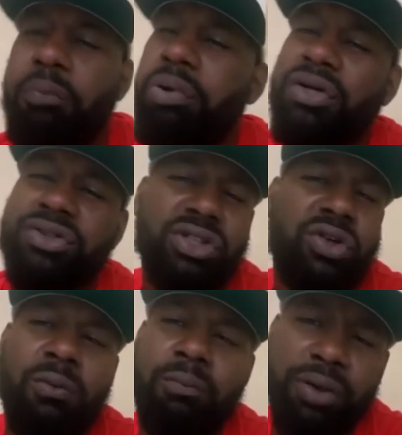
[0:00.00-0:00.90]

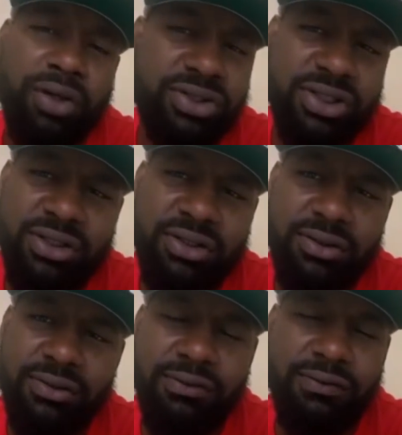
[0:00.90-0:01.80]
person-on-person
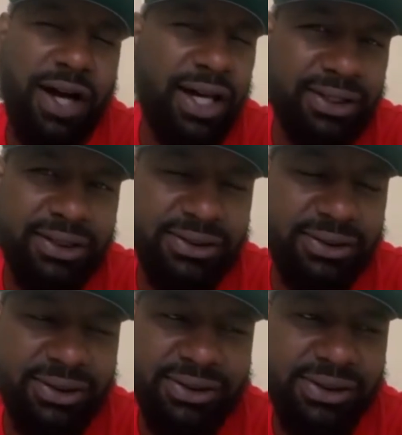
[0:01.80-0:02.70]

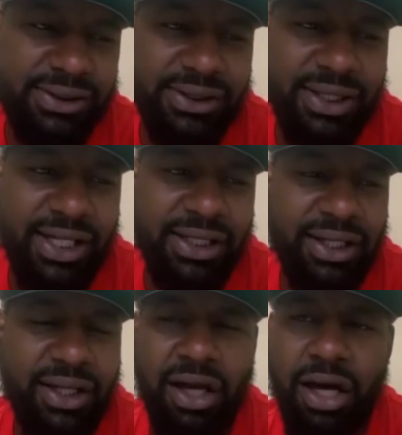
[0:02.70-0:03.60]
violence. This isn't like
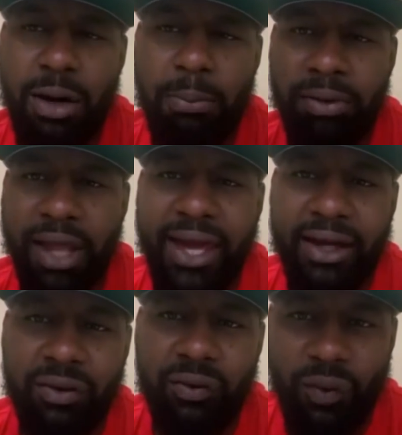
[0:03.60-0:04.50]
a
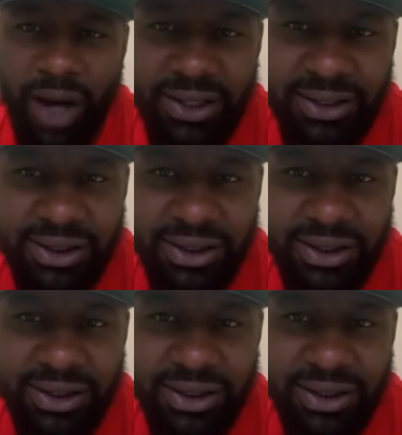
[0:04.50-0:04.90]
black-white